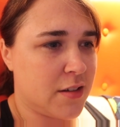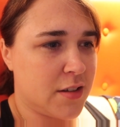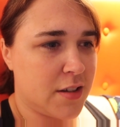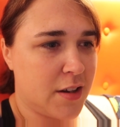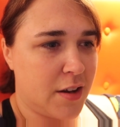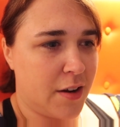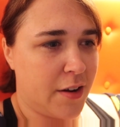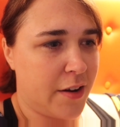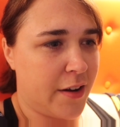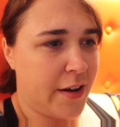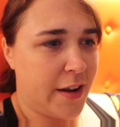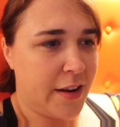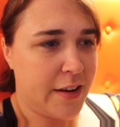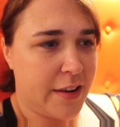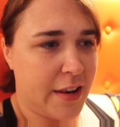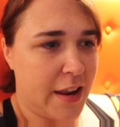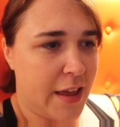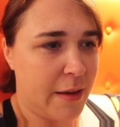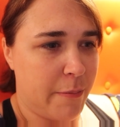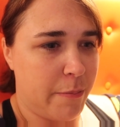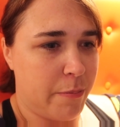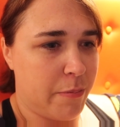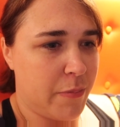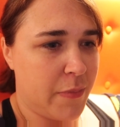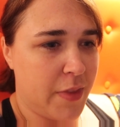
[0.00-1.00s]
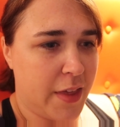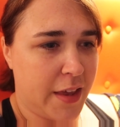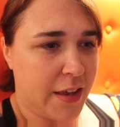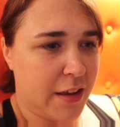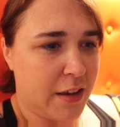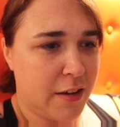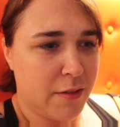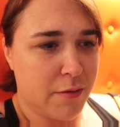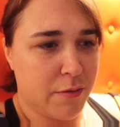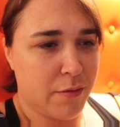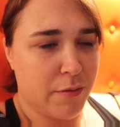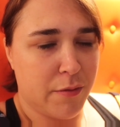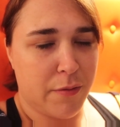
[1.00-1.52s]
So, and they
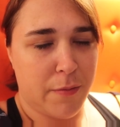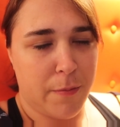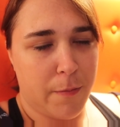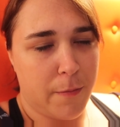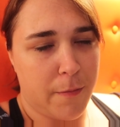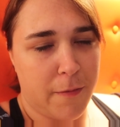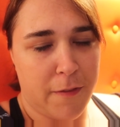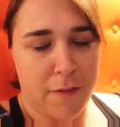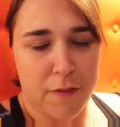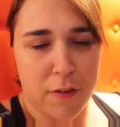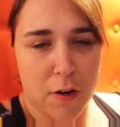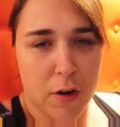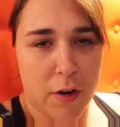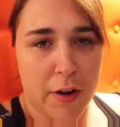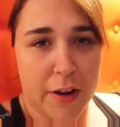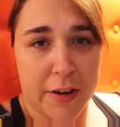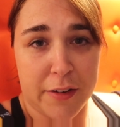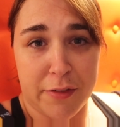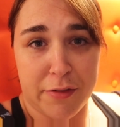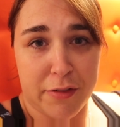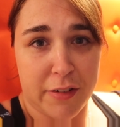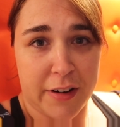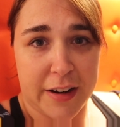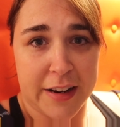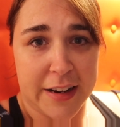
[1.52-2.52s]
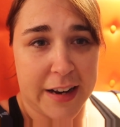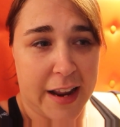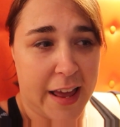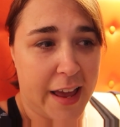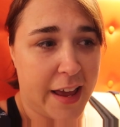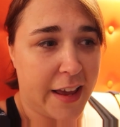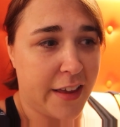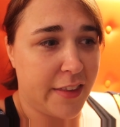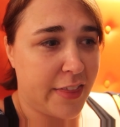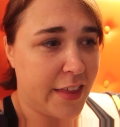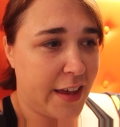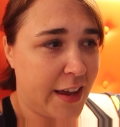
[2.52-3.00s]
can fly freely.